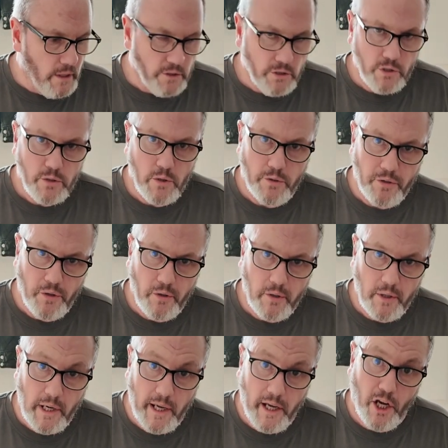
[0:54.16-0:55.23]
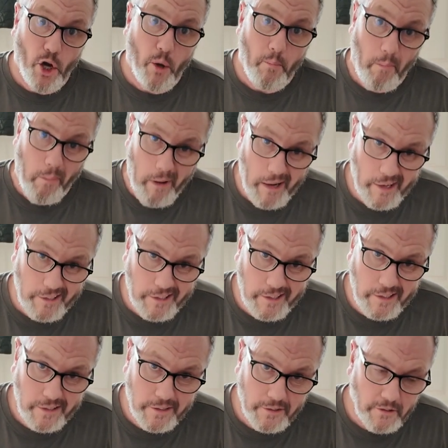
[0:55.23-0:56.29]
just so I don't look like a complete
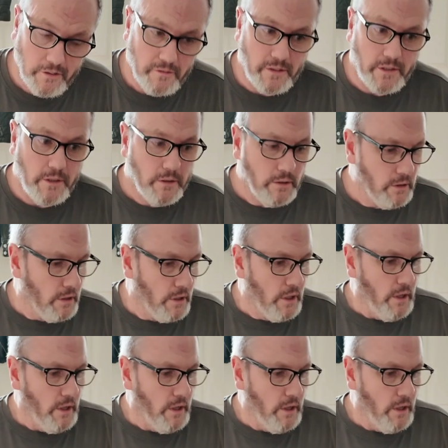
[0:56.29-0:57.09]
idiot on the video.